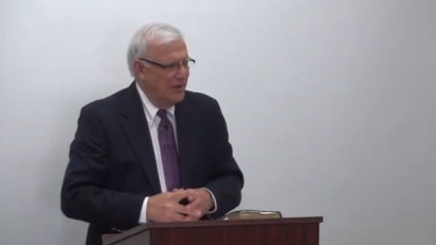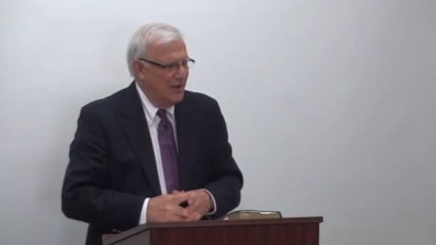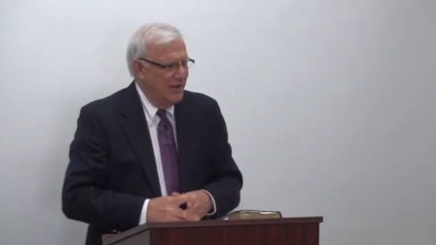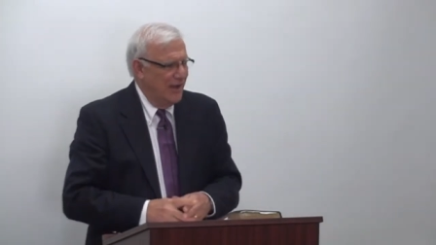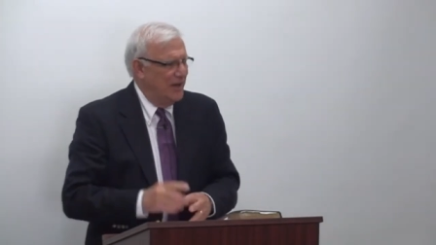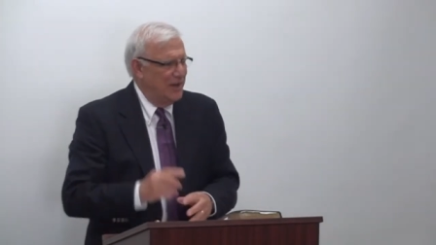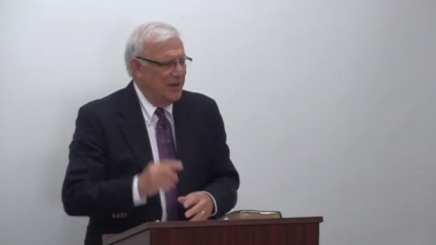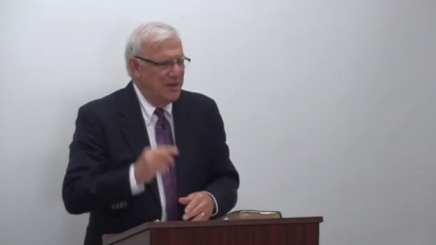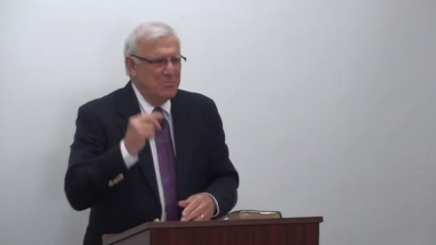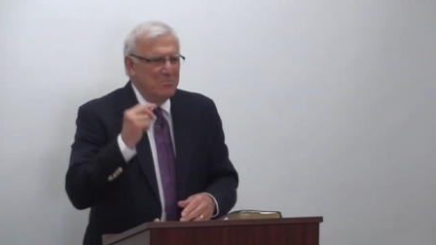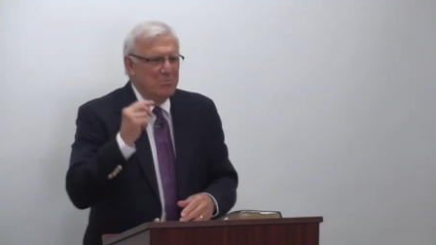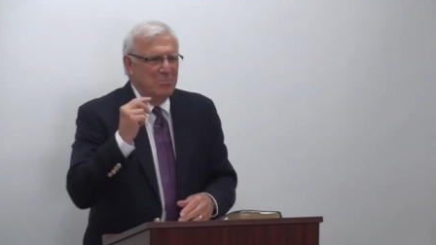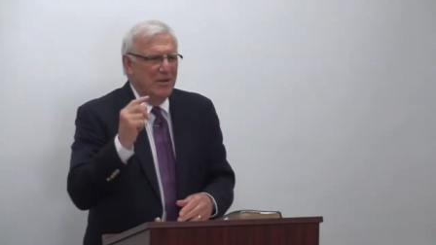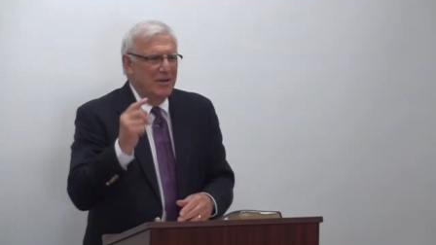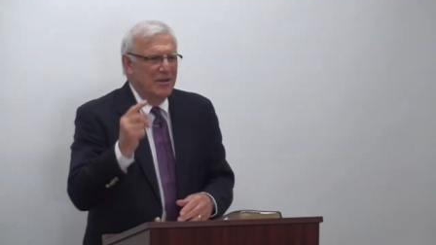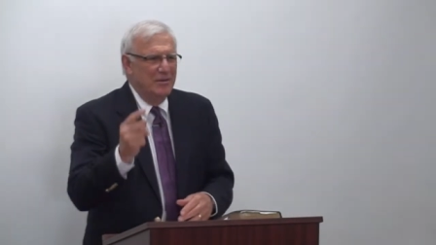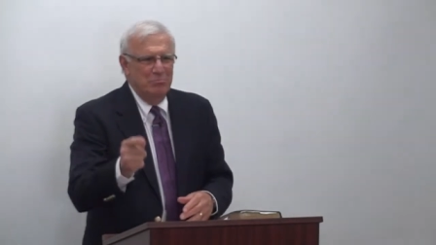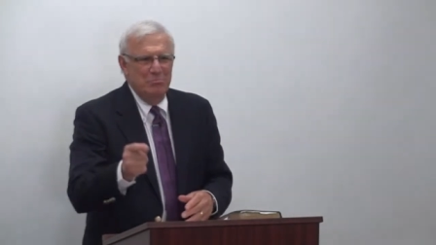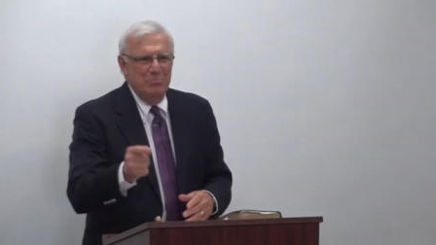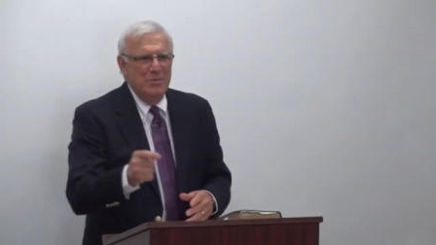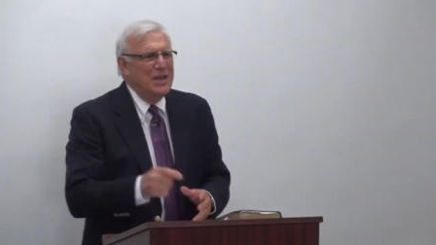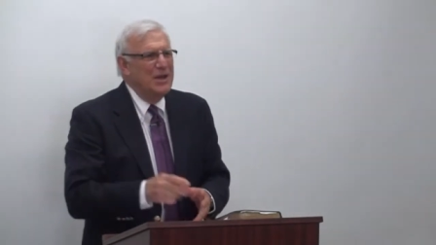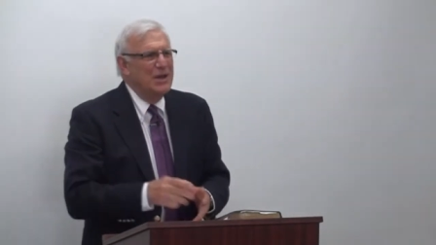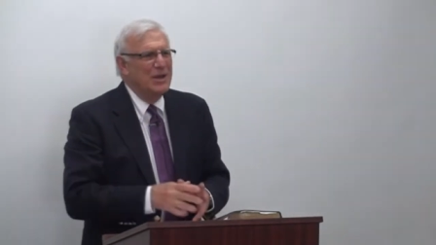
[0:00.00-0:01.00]
And
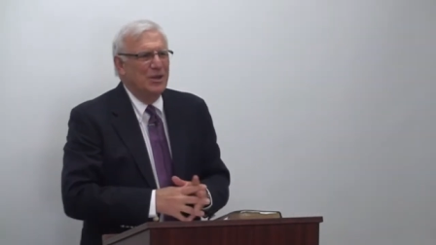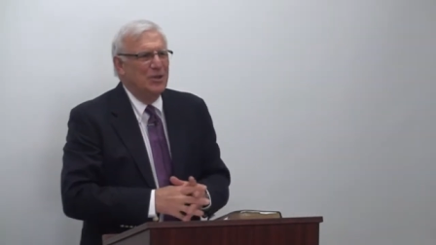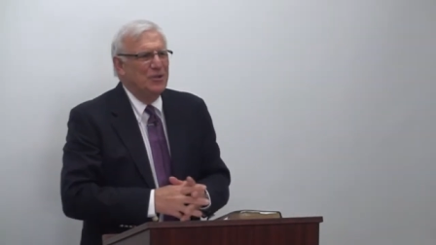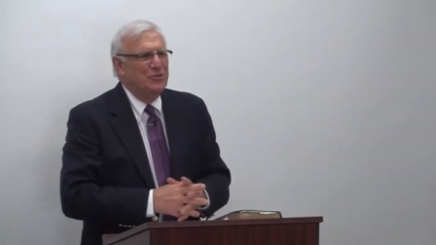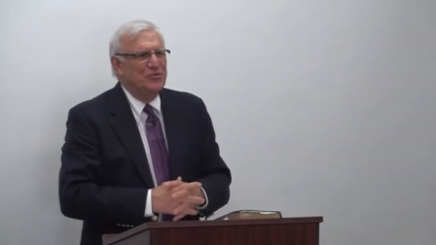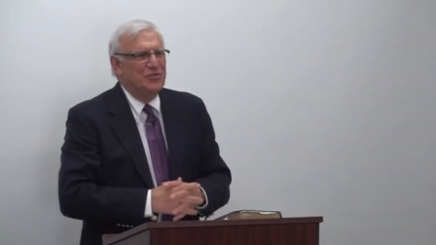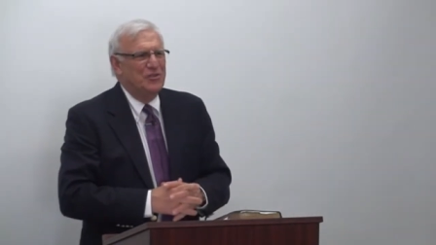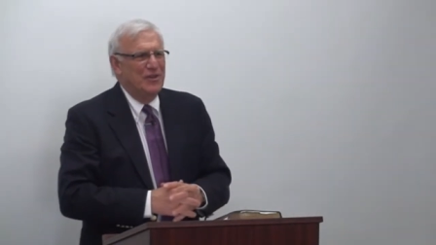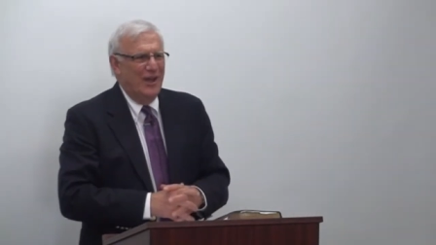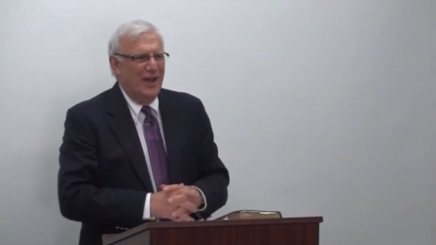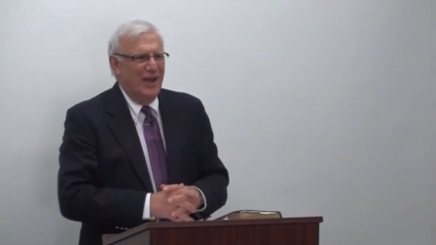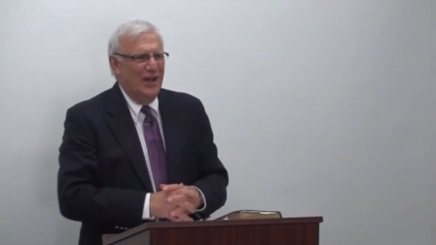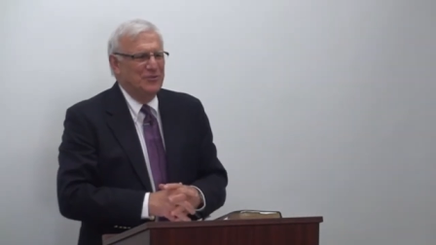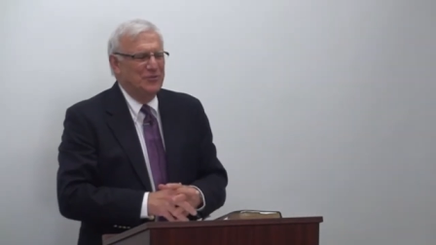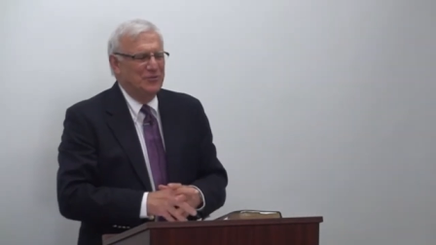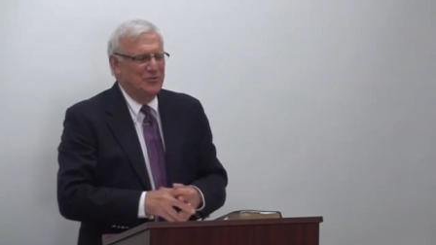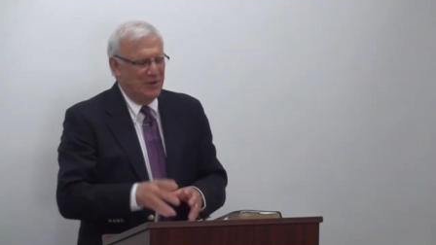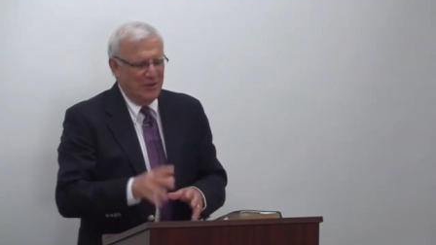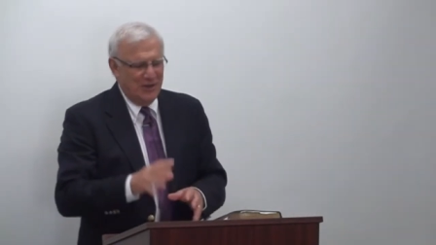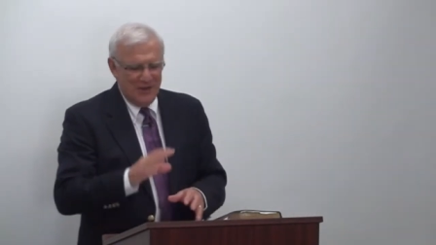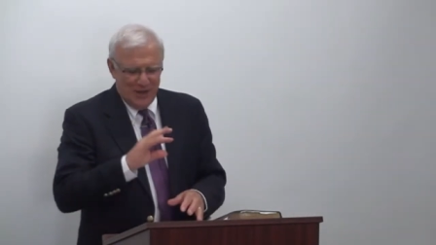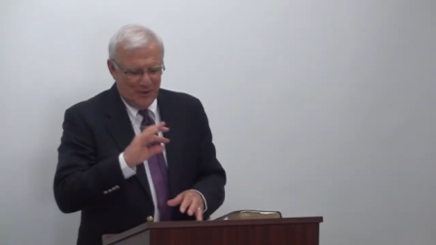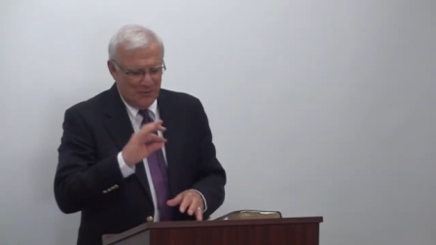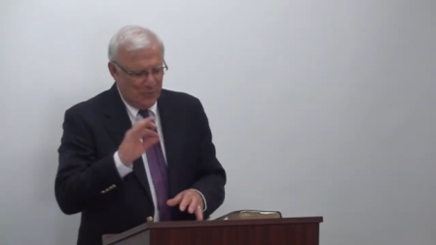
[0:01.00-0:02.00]
immediately she
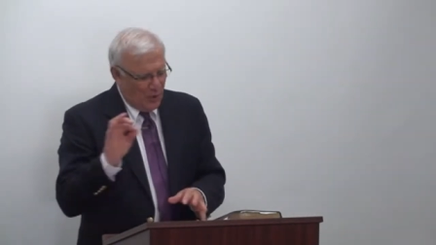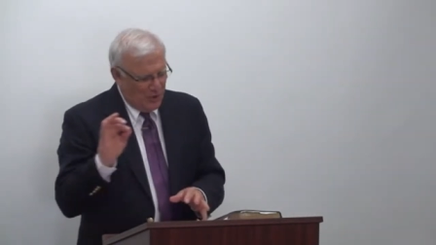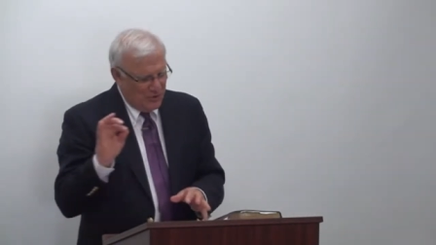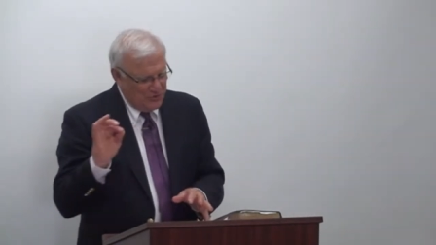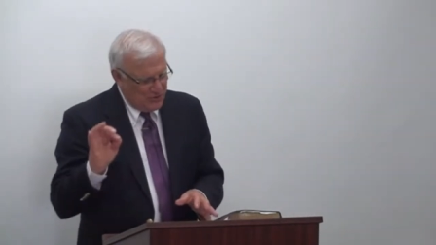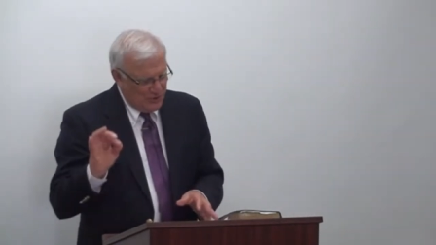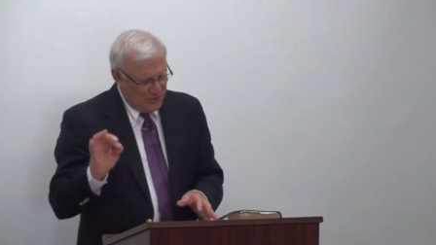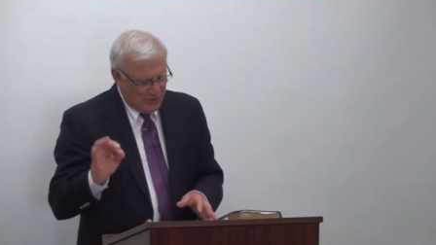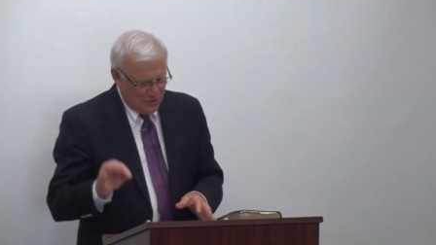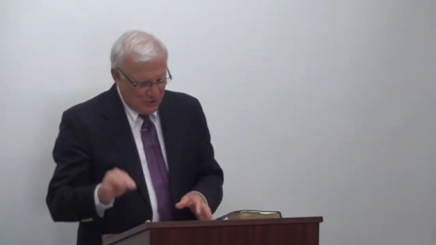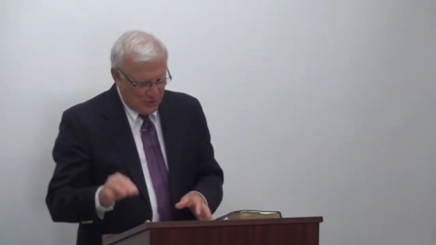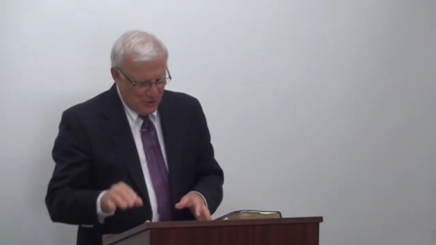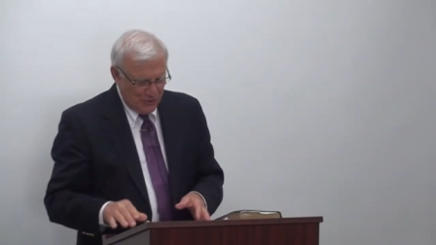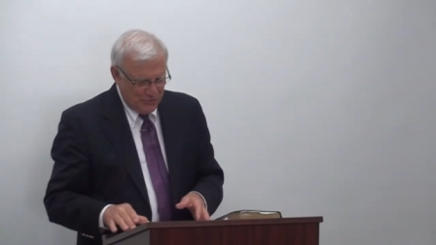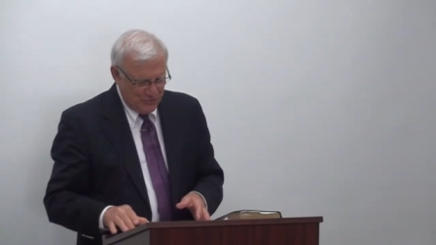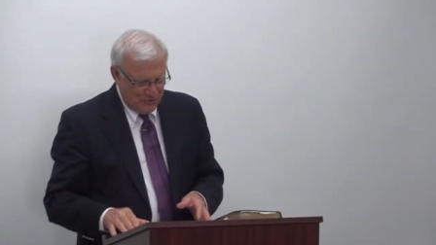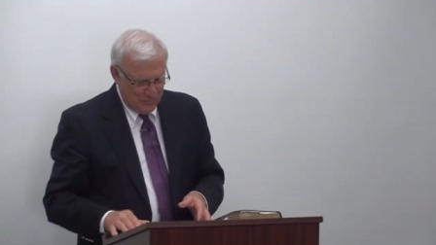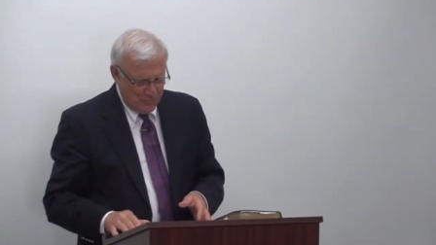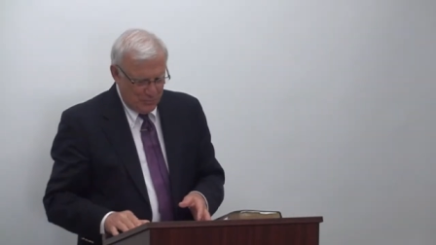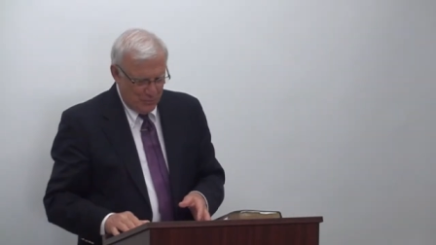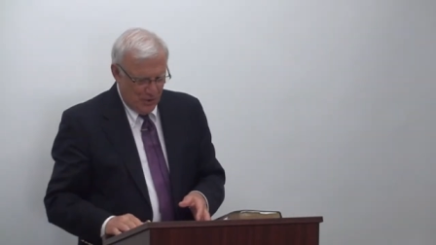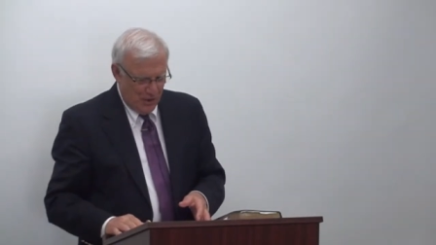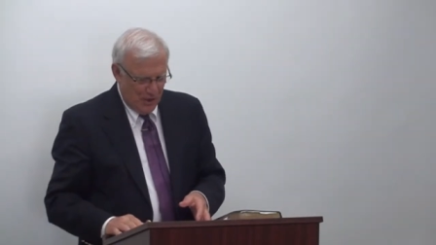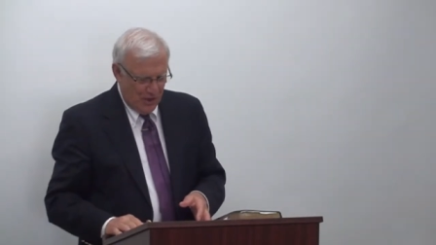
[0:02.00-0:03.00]
answered, and I wasn't at all
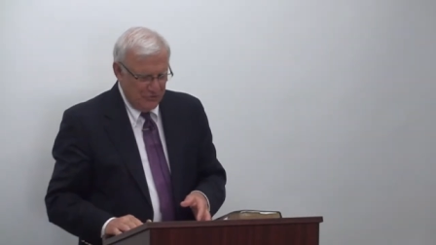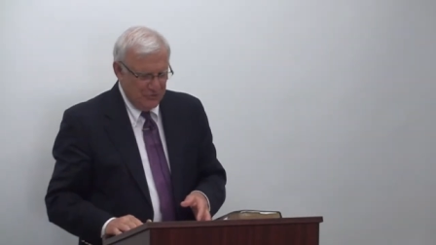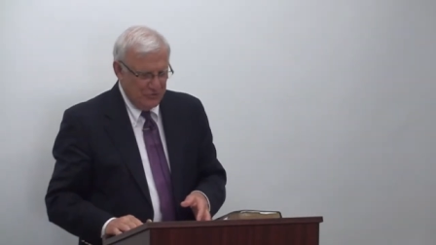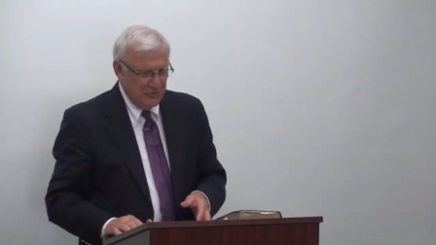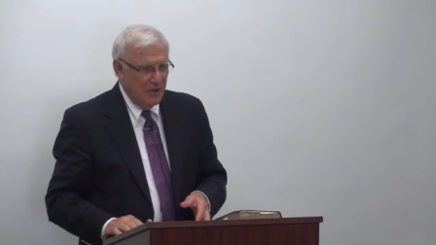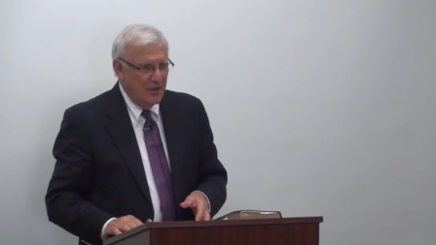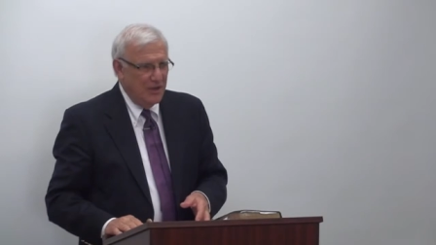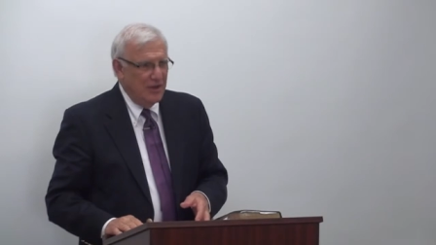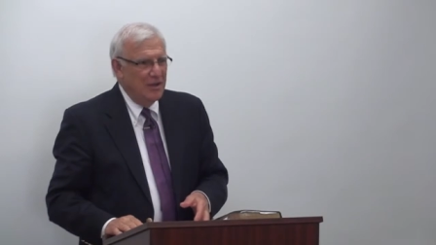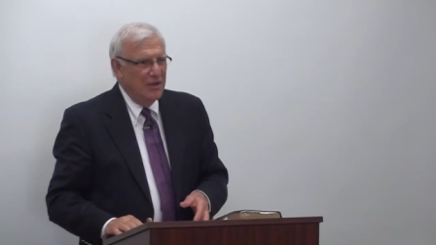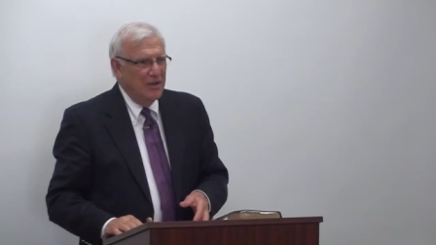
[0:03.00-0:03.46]
surprised.